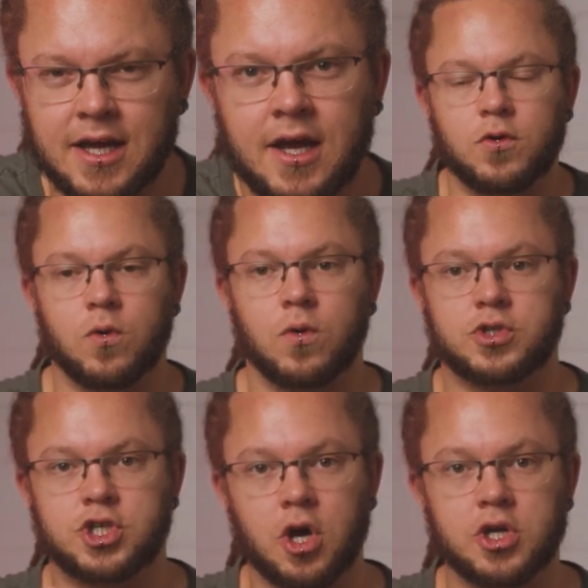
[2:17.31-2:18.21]
If you're
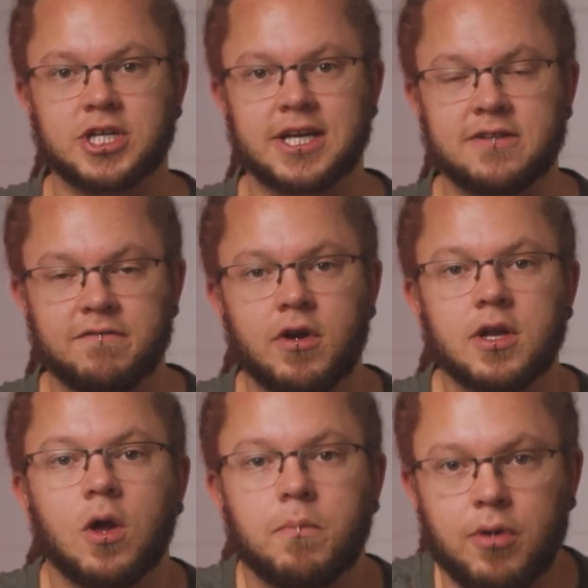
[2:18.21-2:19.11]
charging at a
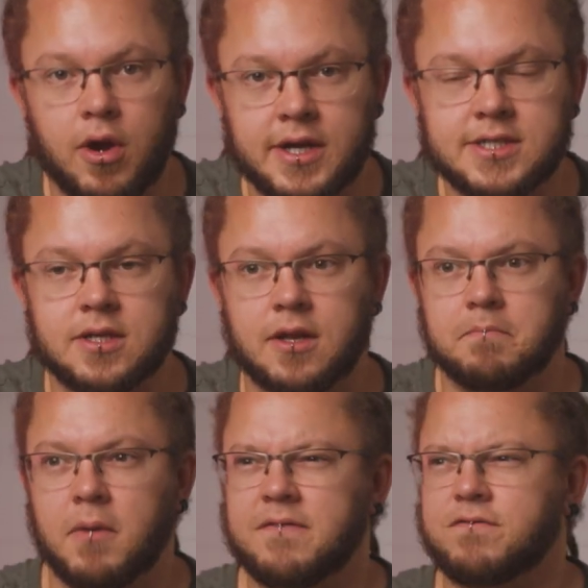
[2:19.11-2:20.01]
very low price,
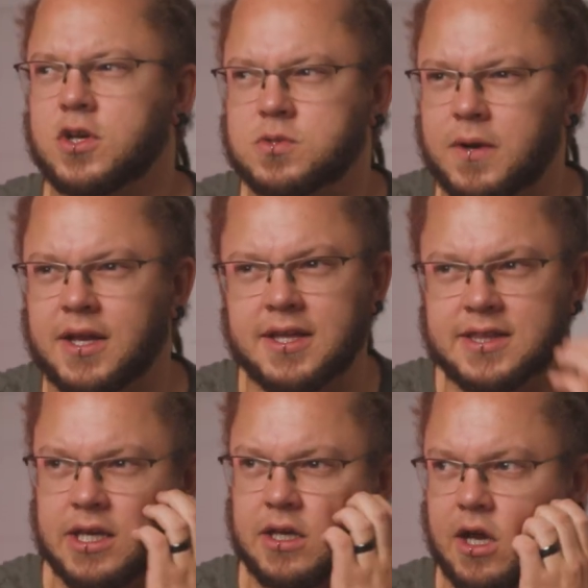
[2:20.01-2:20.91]
my first wedding, I
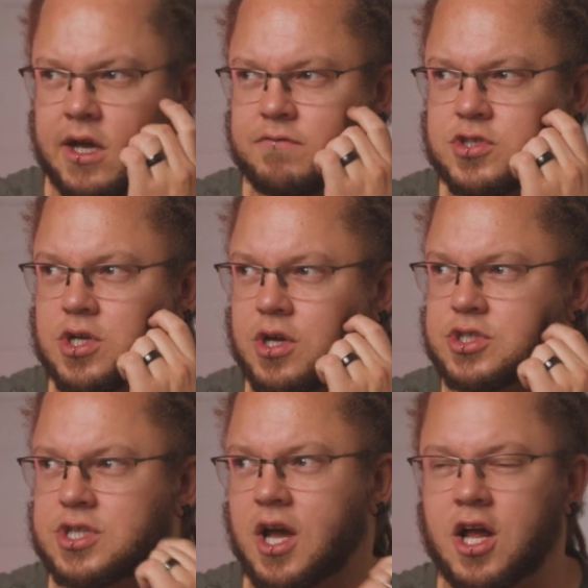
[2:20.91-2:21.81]
think I even
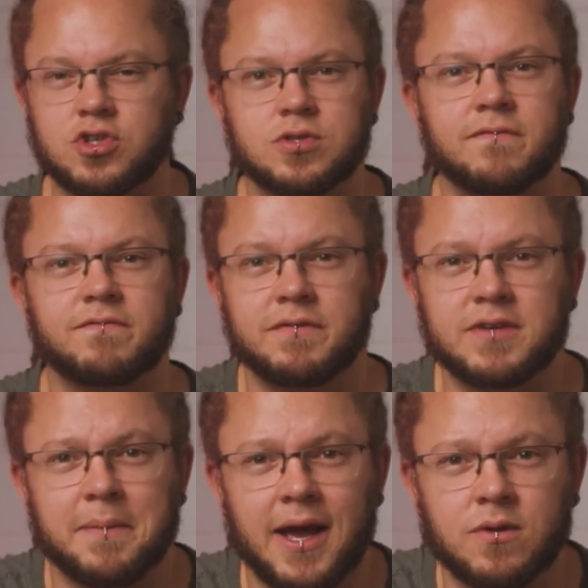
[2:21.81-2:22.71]
charged at
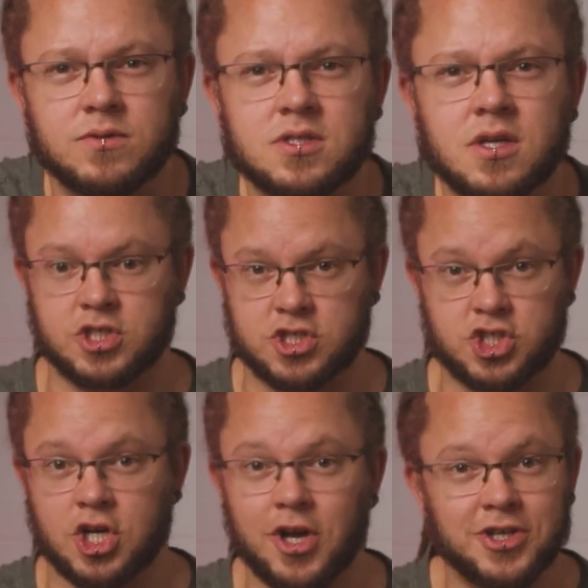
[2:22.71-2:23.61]
£150. Just
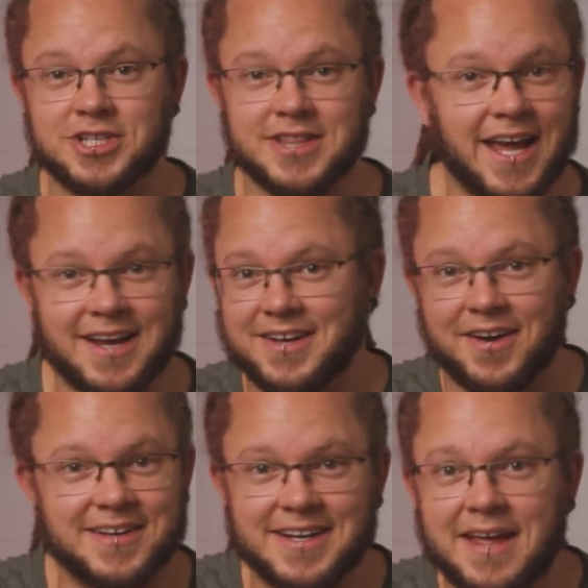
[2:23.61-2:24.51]
charge at that
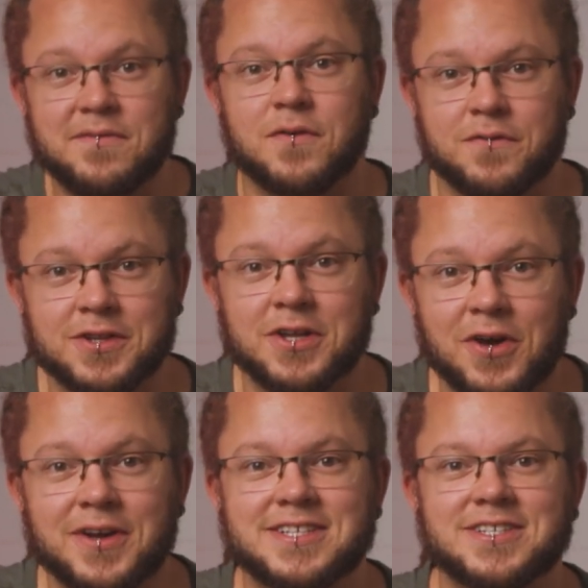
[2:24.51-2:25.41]
kind of level for the
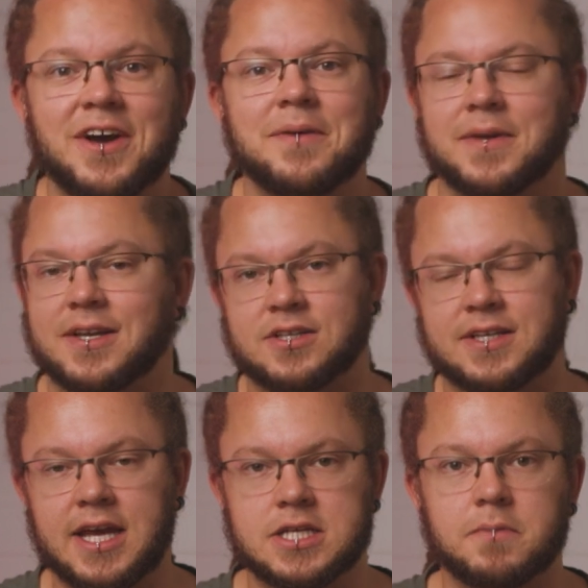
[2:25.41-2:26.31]
longest time
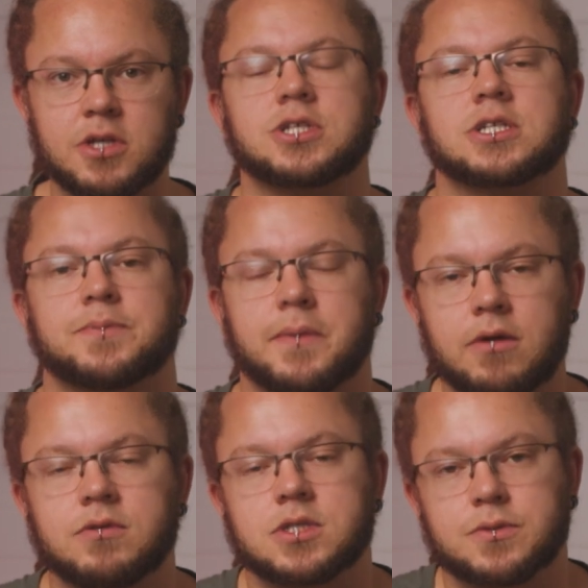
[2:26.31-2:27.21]
and get as much
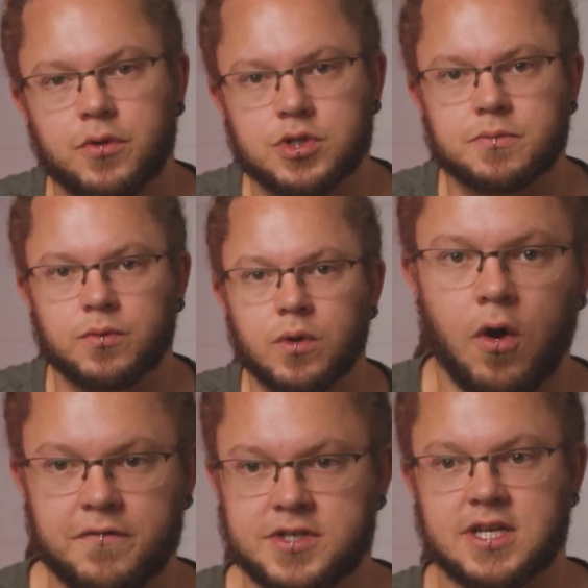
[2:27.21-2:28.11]
experience as possible.
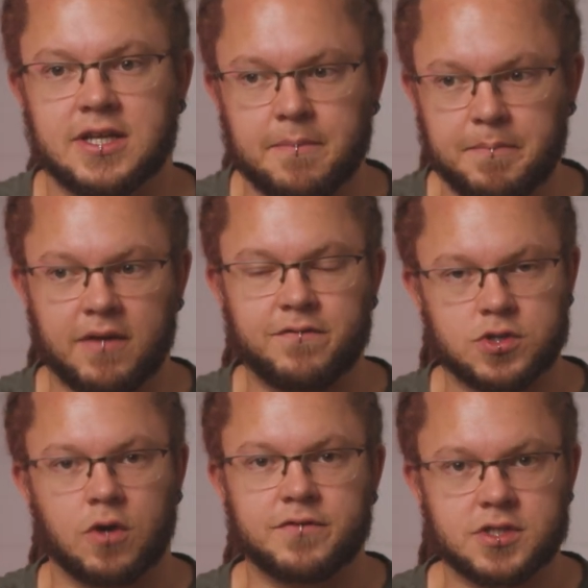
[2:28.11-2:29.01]
Obviously, the big
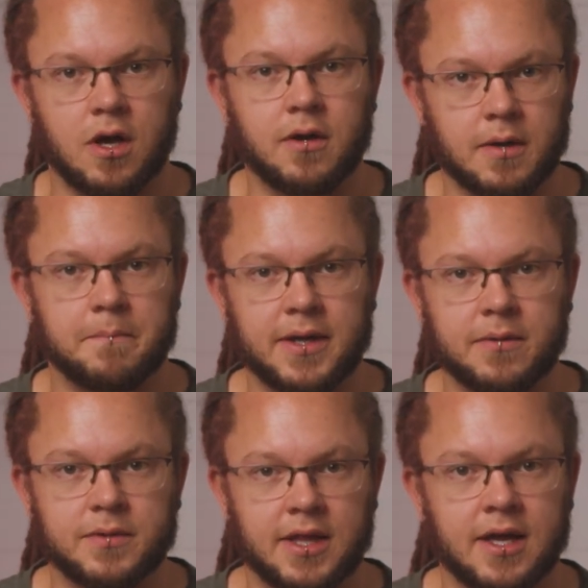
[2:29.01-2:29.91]
photographers can't
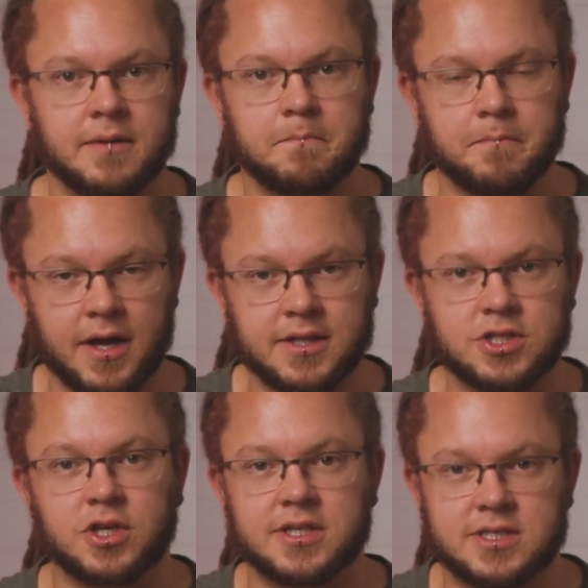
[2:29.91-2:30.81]
compete with that,
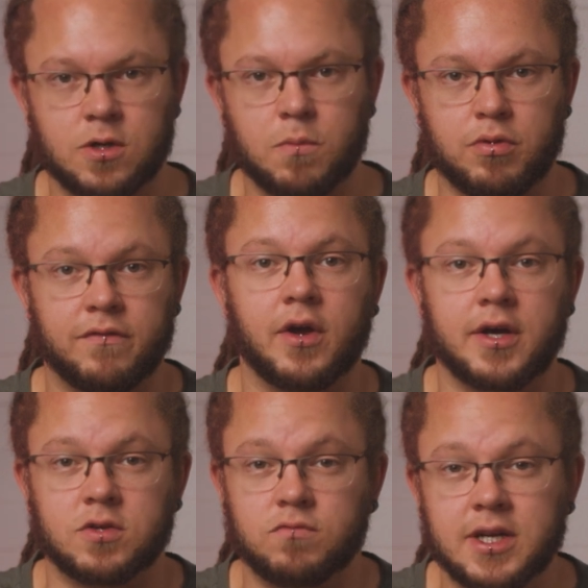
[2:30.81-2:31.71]
but you can still
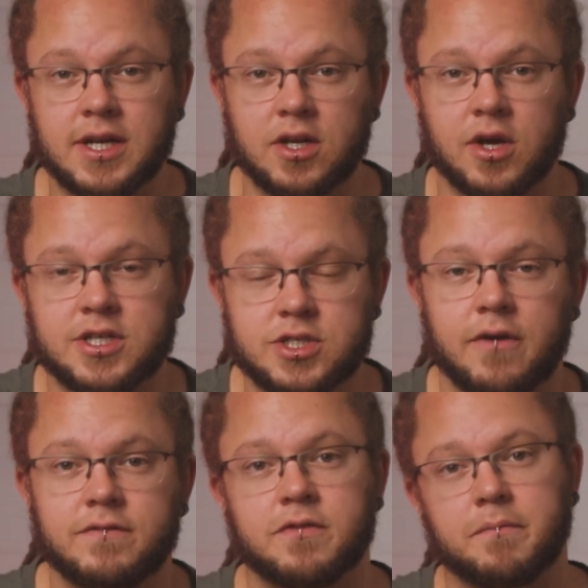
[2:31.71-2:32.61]
provide a really nice
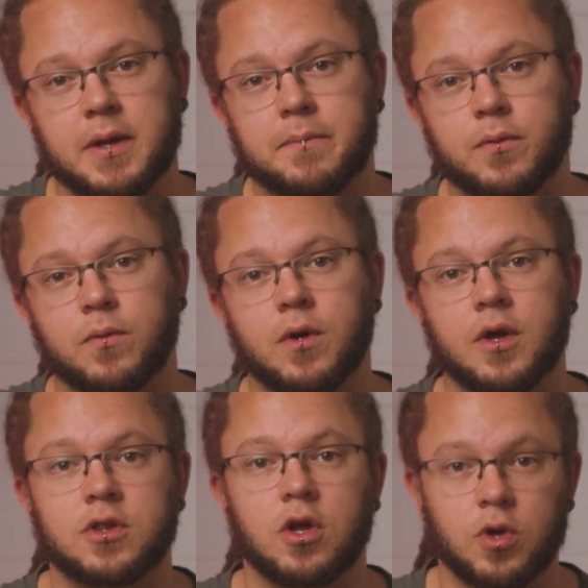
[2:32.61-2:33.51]
service for people
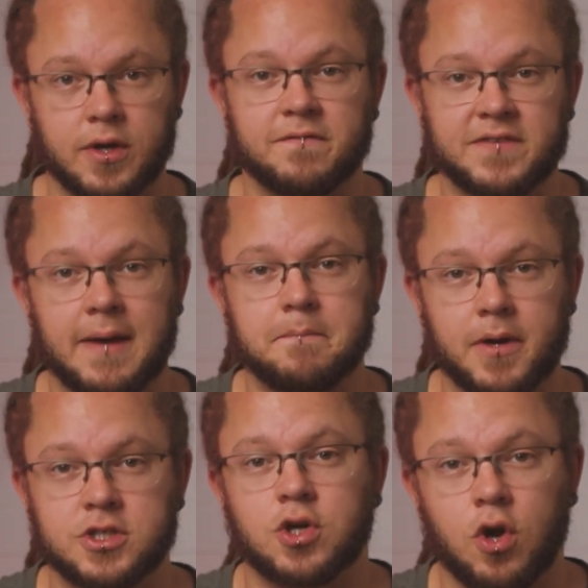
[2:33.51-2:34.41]
that are looking for that
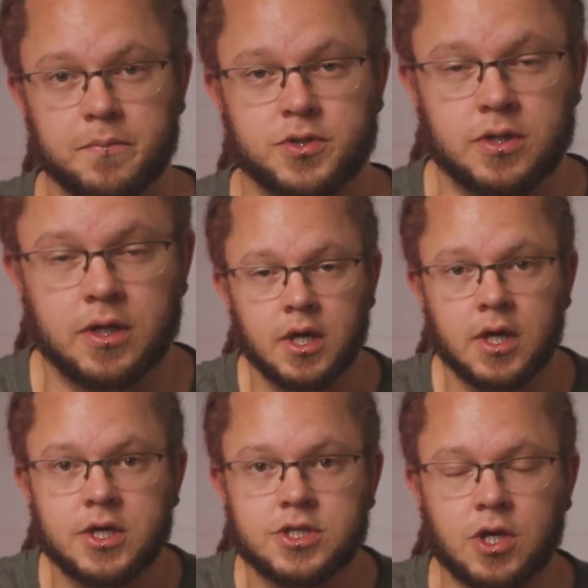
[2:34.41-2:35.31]
budget option.
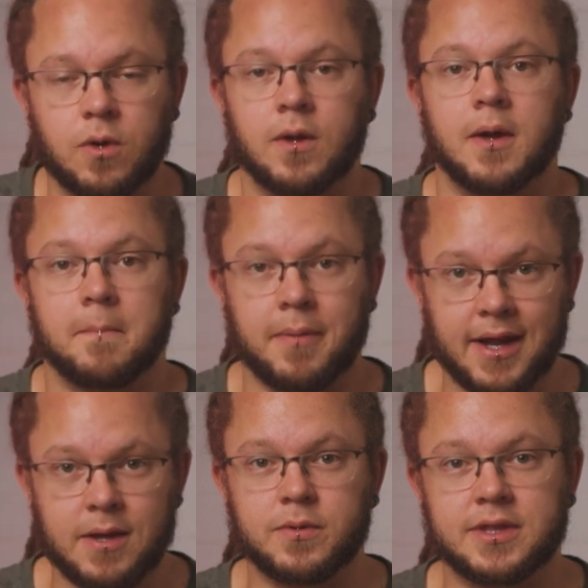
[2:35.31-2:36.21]
So
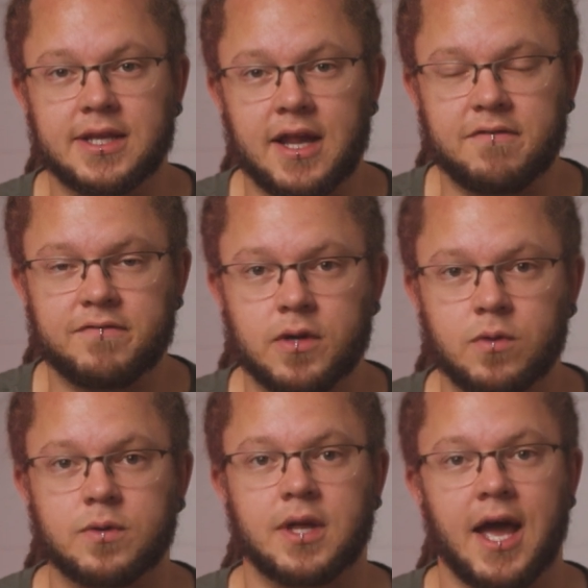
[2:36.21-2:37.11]
play within that
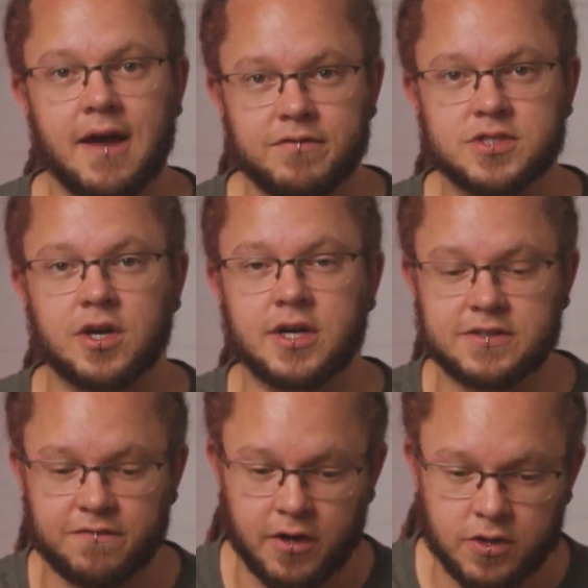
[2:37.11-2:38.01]
field,
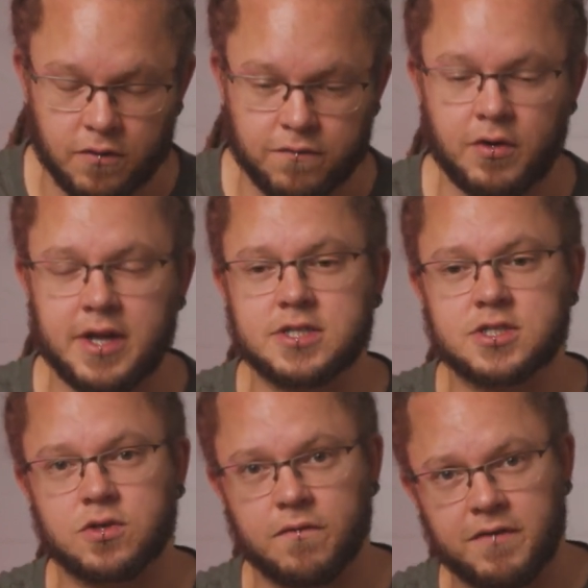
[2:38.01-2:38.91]
advertise, find your
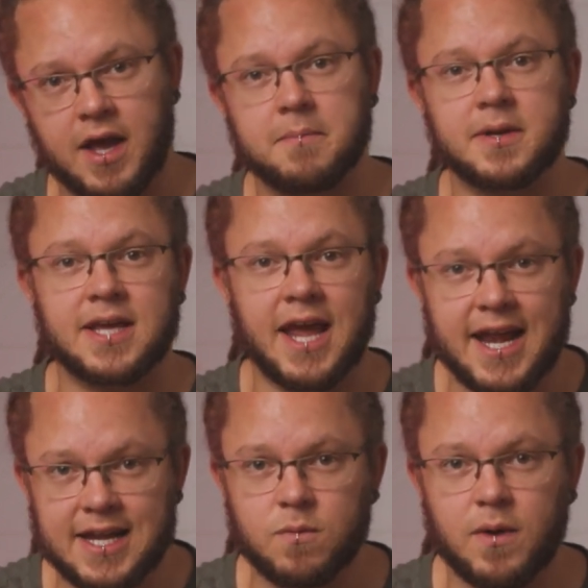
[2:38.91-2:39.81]
friends, your family,
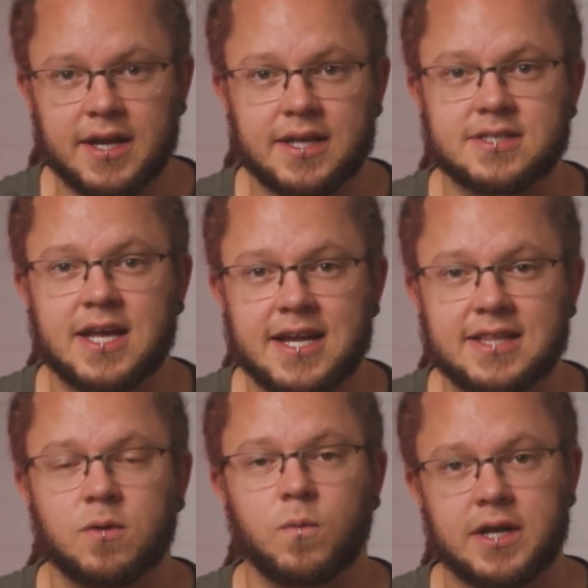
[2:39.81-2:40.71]
any weddings,
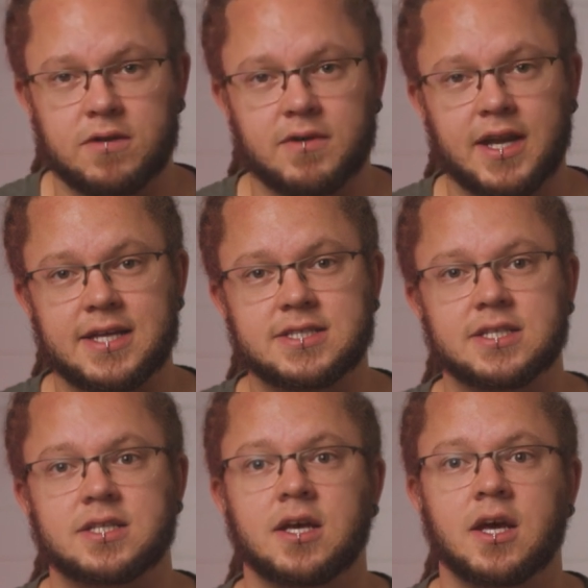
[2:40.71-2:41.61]
anything wedding related.